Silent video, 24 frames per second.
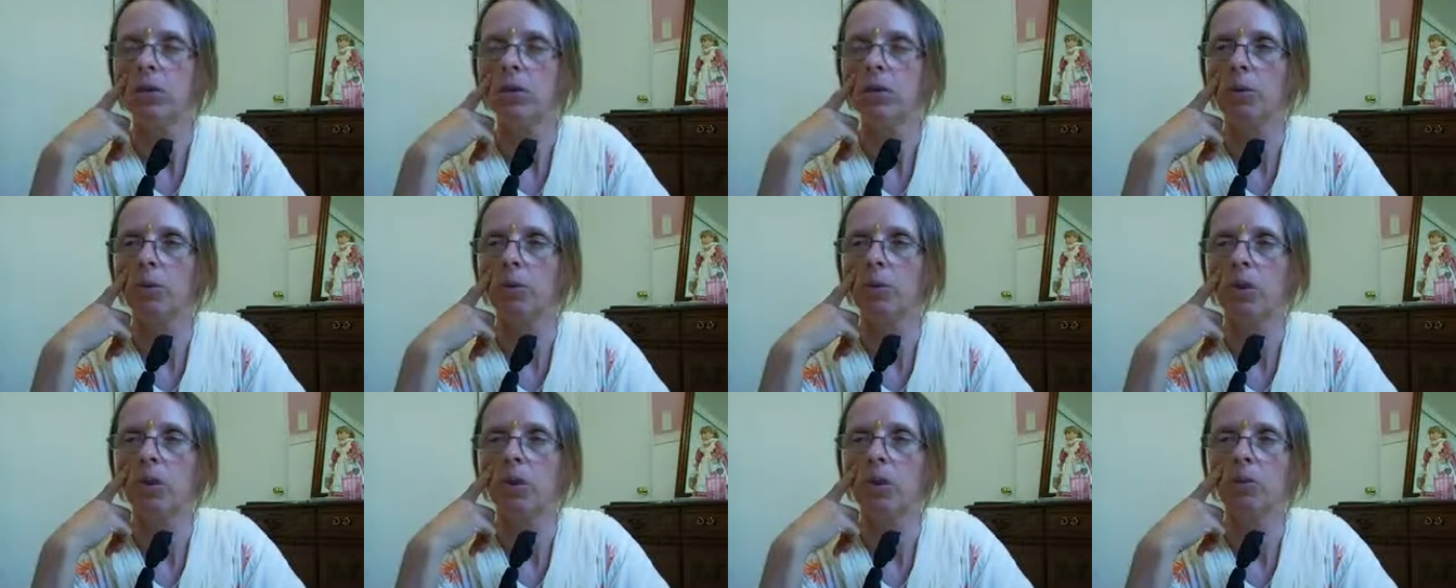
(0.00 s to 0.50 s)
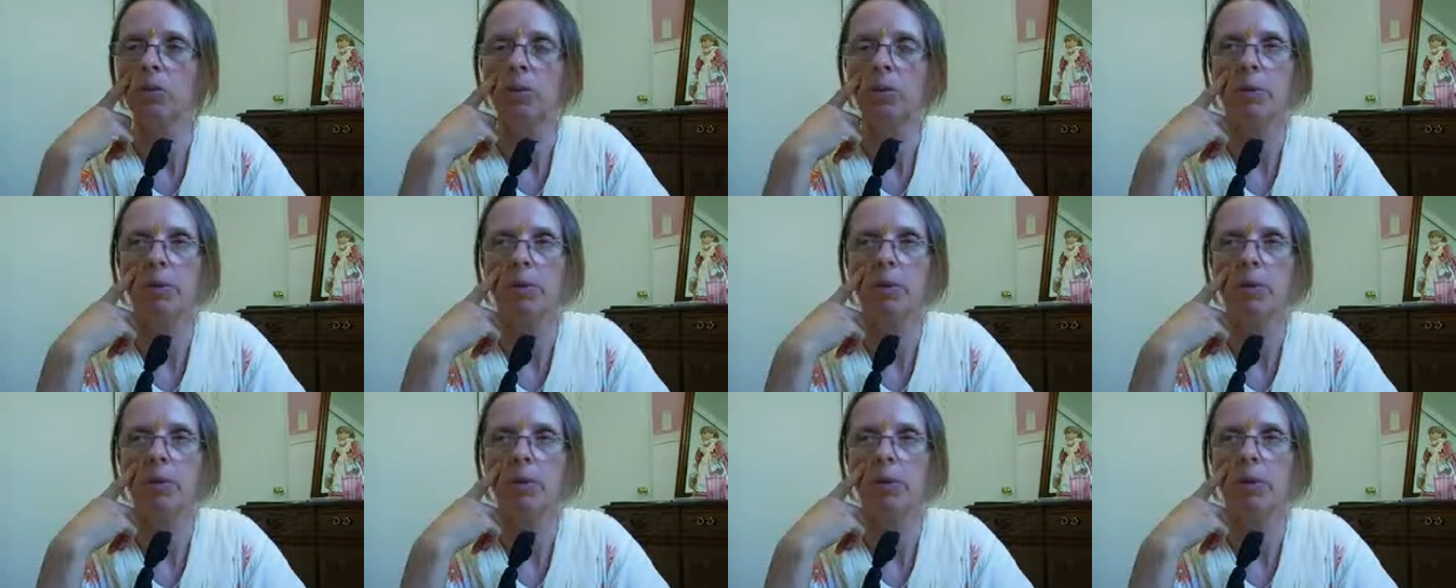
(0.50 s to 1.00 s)
I wish I could
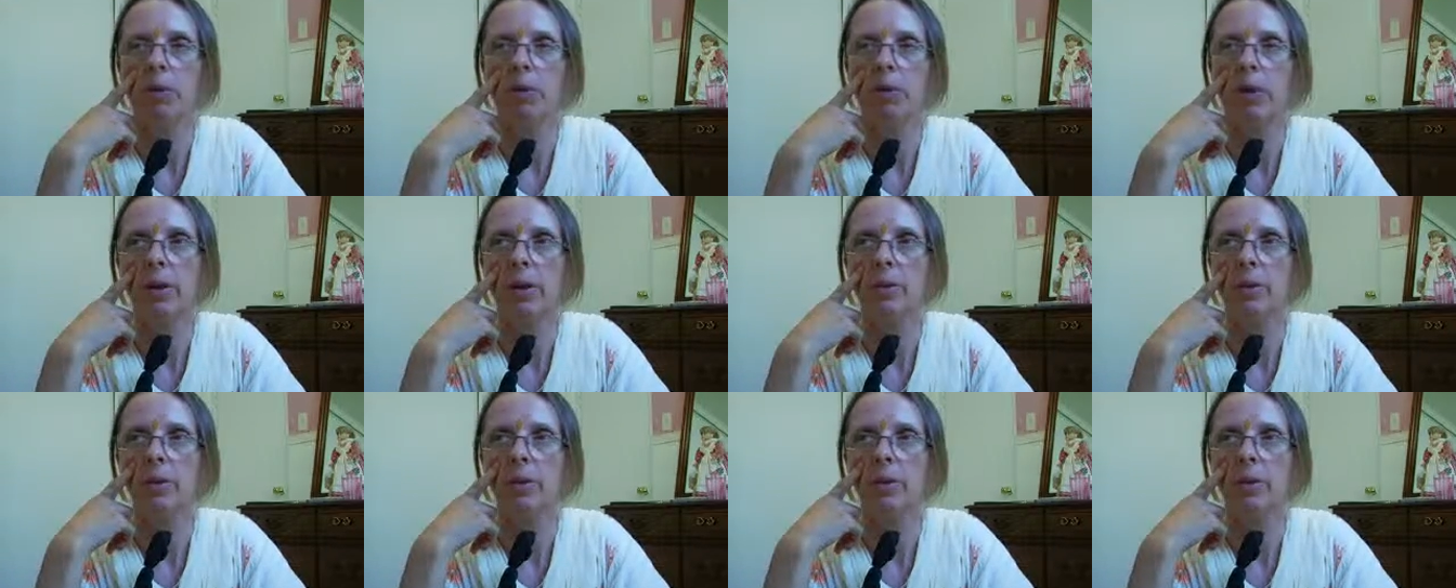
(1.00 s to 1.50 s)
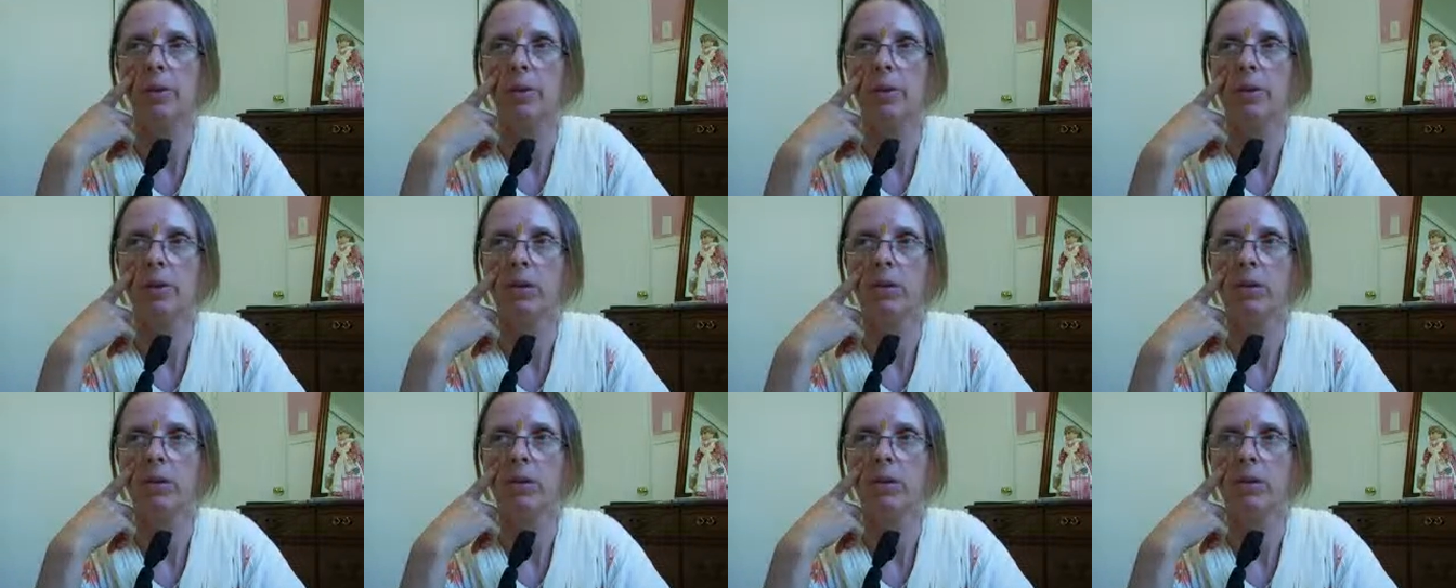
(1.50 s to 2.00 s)
remember that young man's name. I
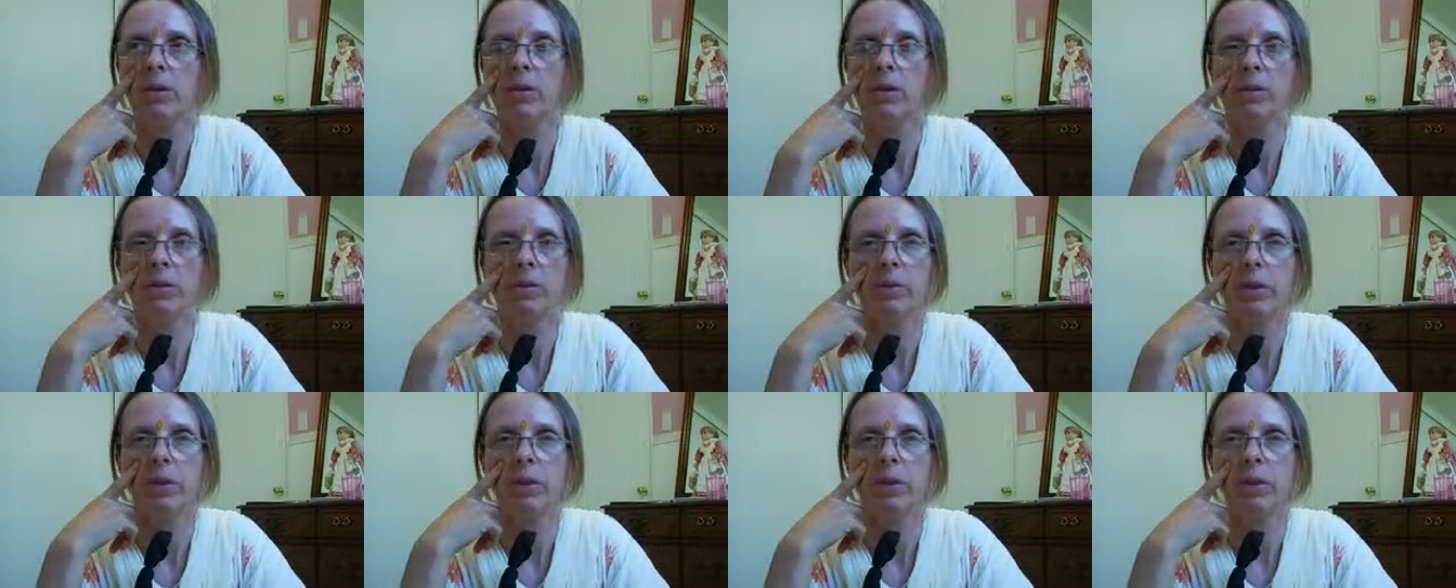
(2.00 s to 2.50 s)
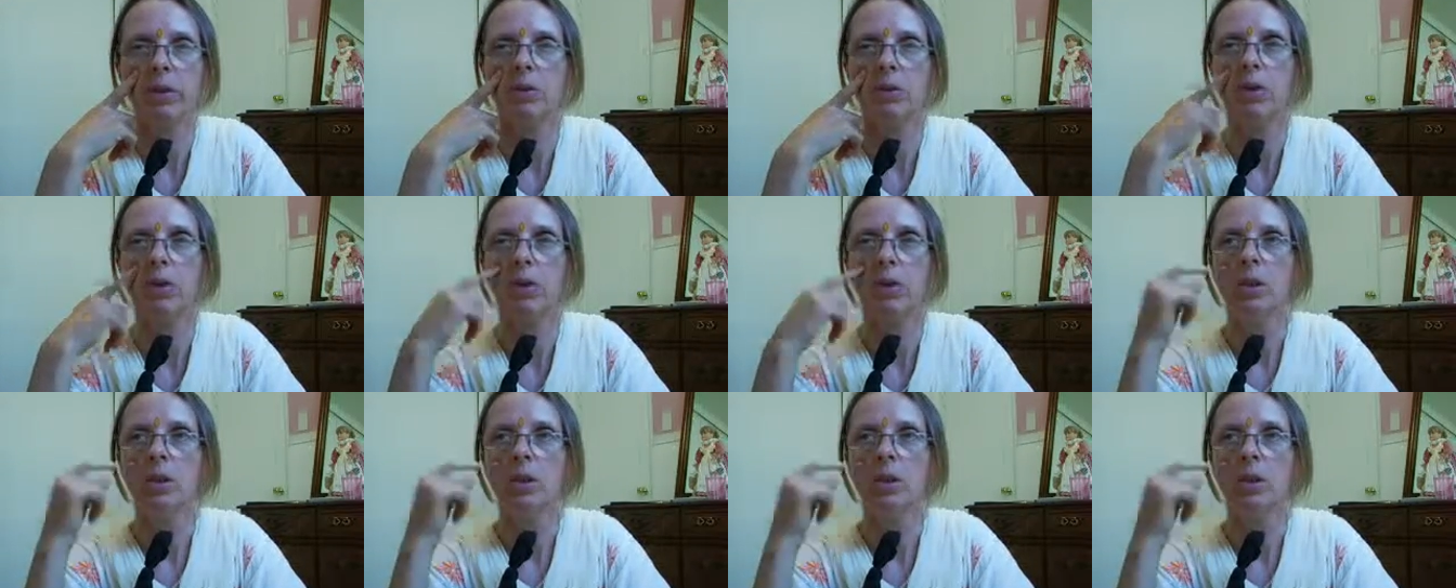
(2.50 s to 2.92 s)
think his first name is Daniel.